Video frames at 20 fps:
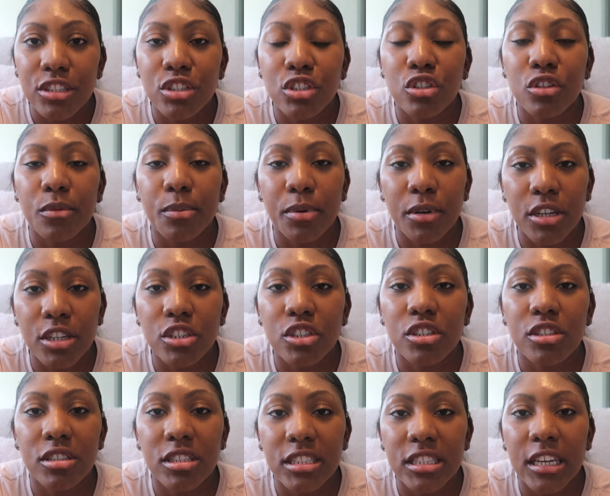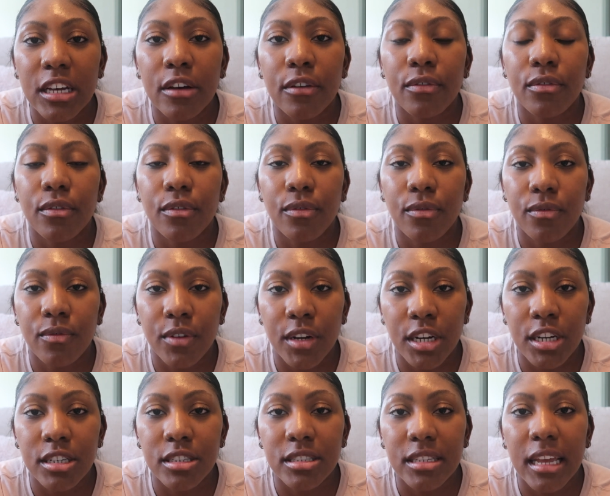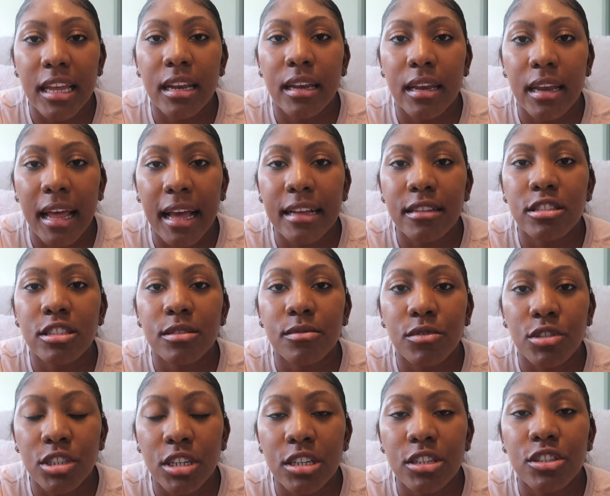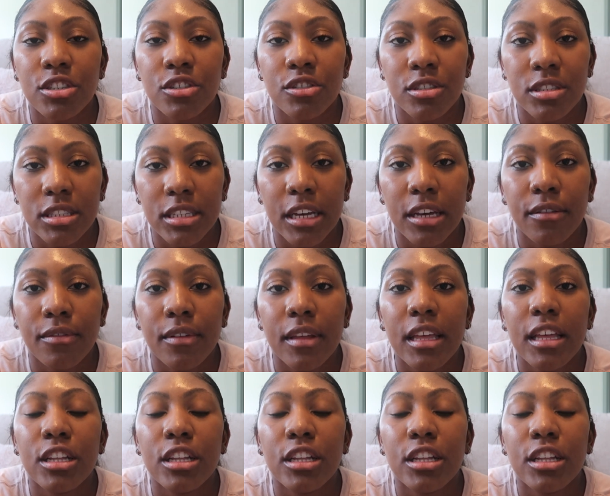to put yourself first and not subject yourself